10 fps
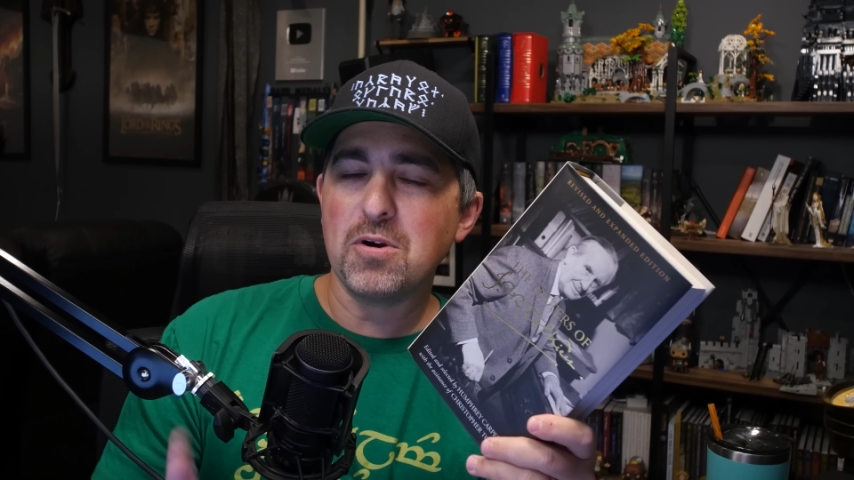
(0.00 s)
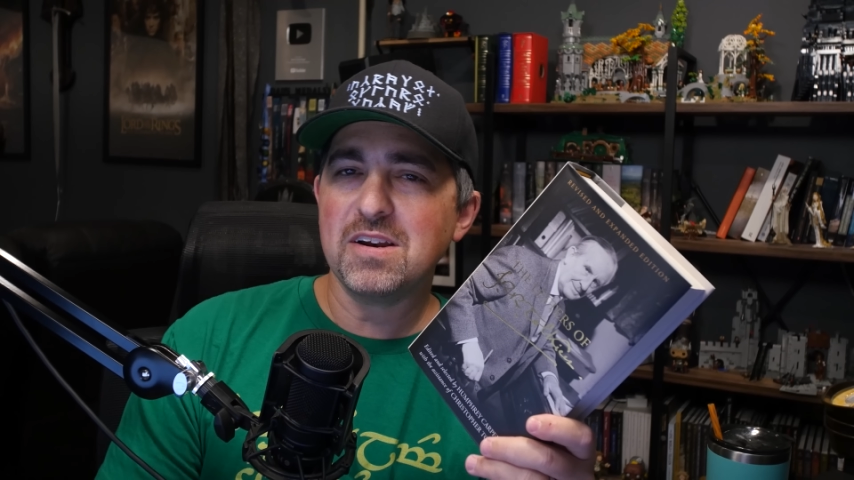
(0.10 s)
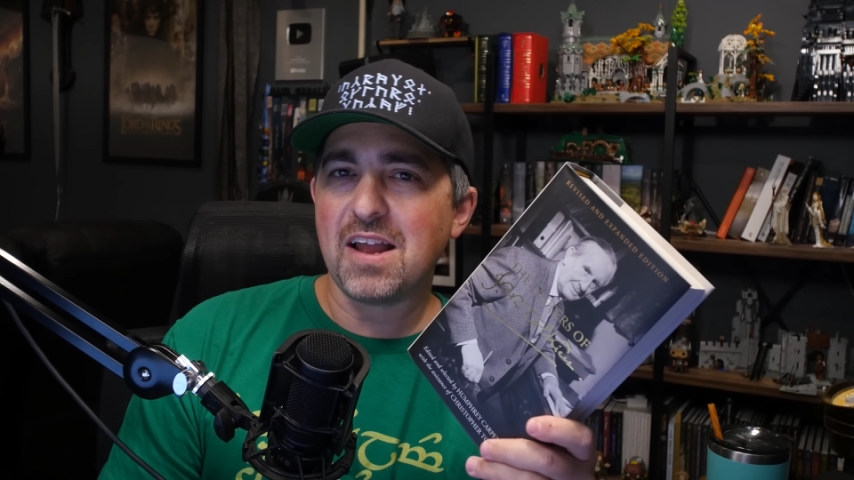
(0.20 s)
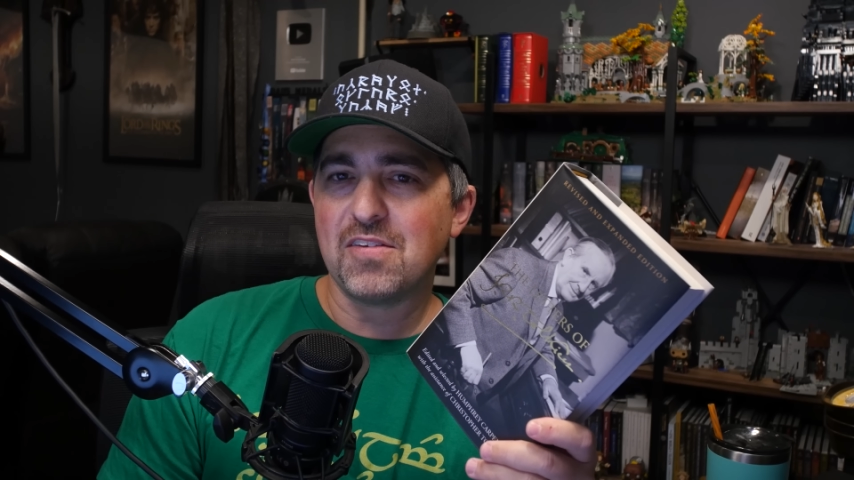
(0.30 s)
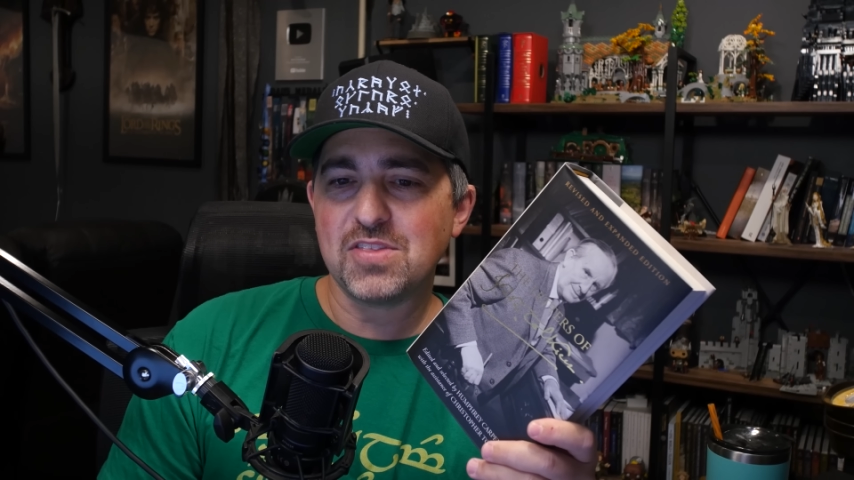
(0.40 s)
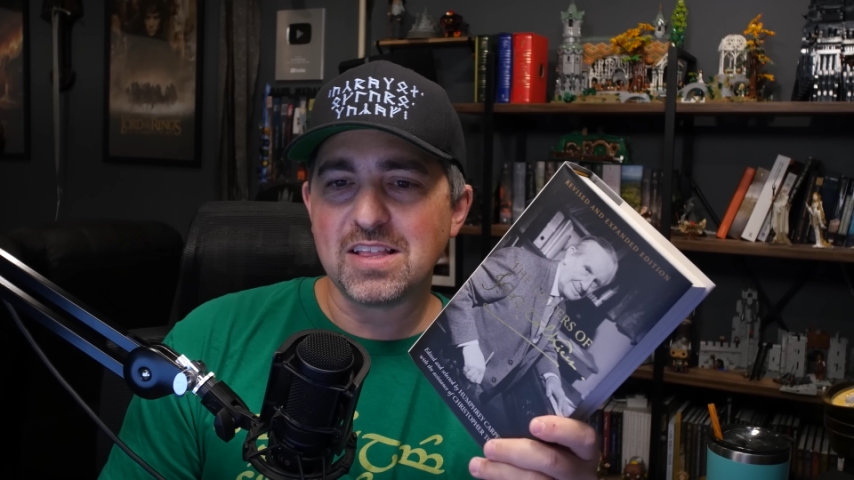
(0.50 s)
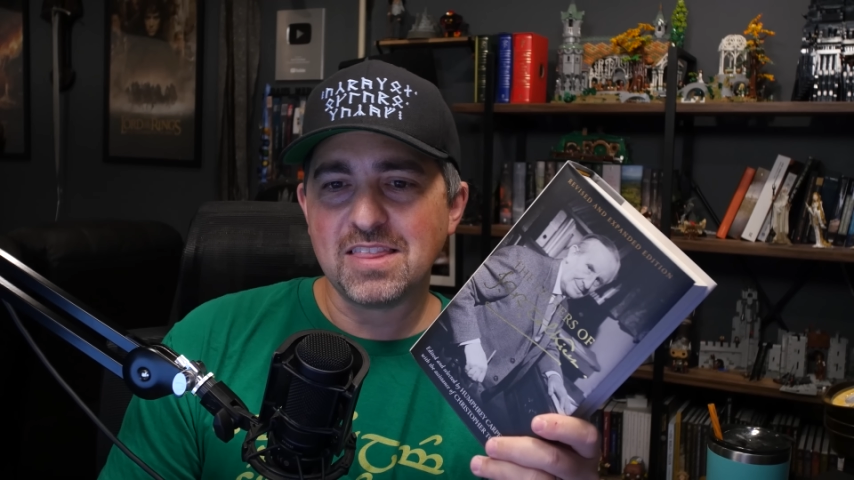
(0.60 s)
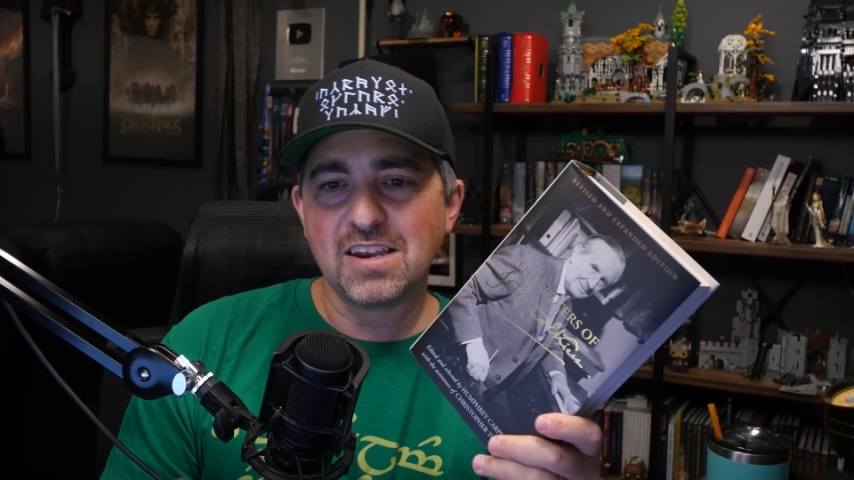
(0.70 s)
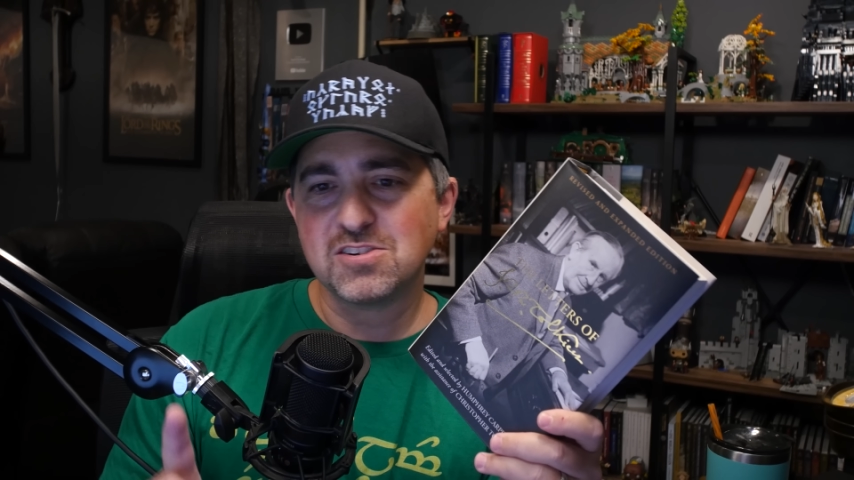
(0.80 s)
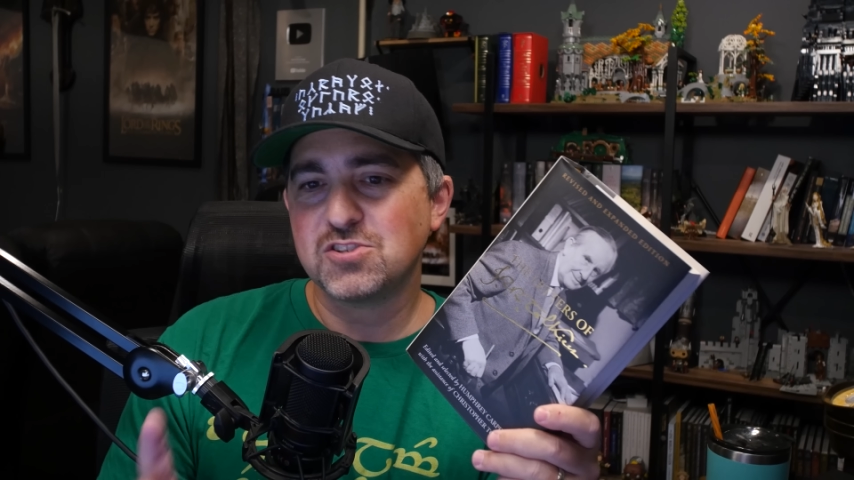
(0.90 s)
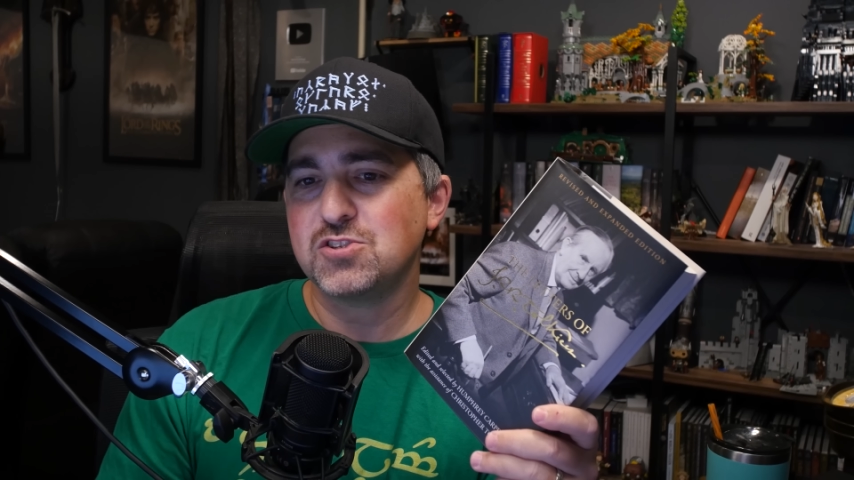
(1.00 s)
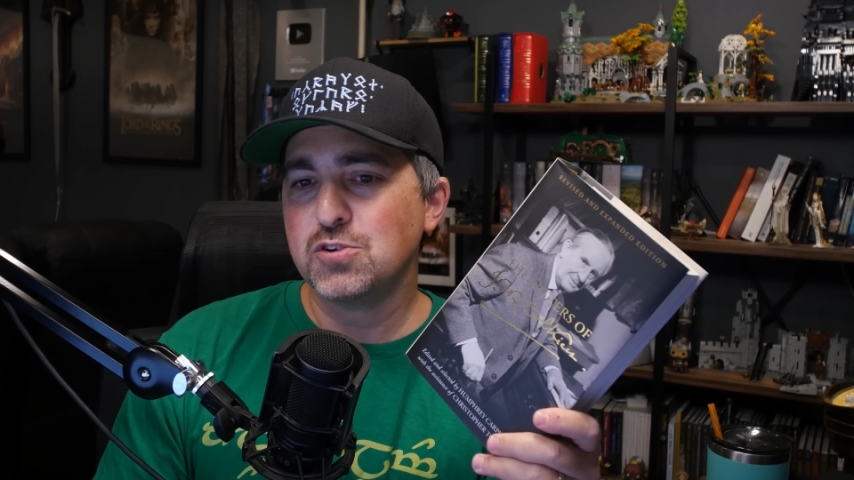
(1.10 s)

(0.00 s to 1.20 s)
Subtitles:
pointed out that letters